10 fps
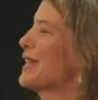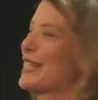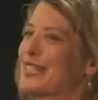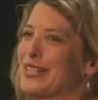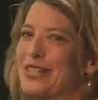was
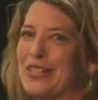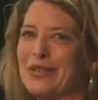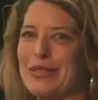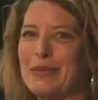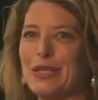actually going to
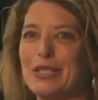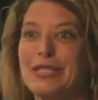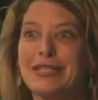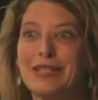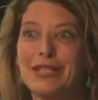start with something a little
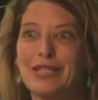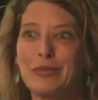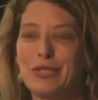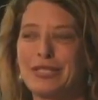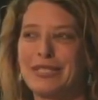
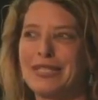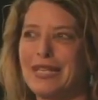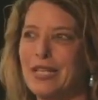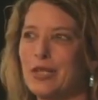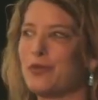serious, which is to
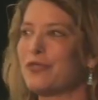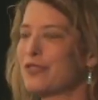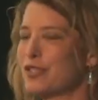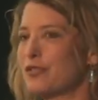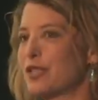say, well,
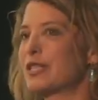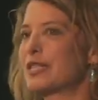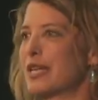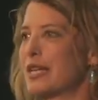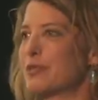first of all, to
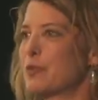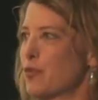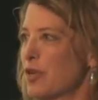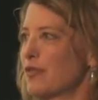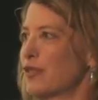say it's
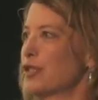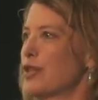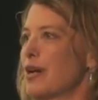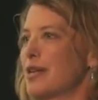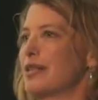been wonderful
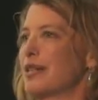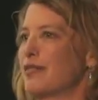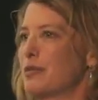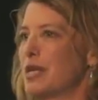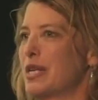talking to
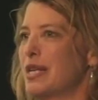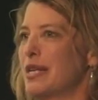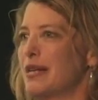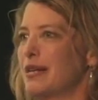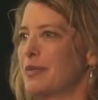everybody
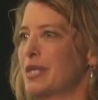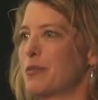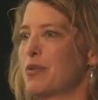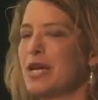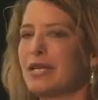in
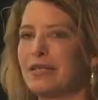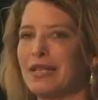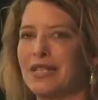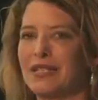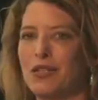the breaks and
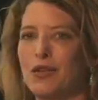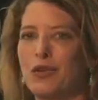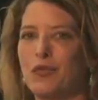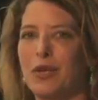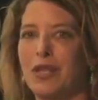getting to know
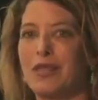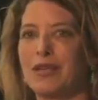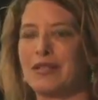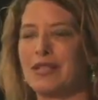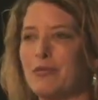you. And one of the
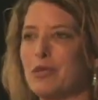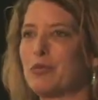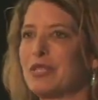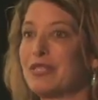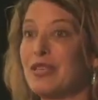things that
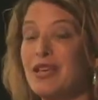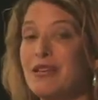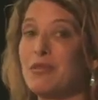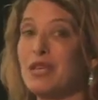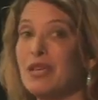people say
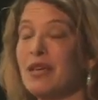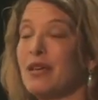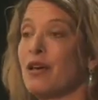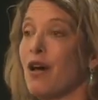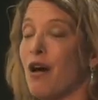to me
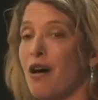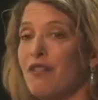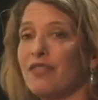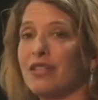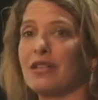
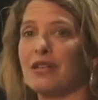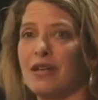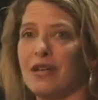often,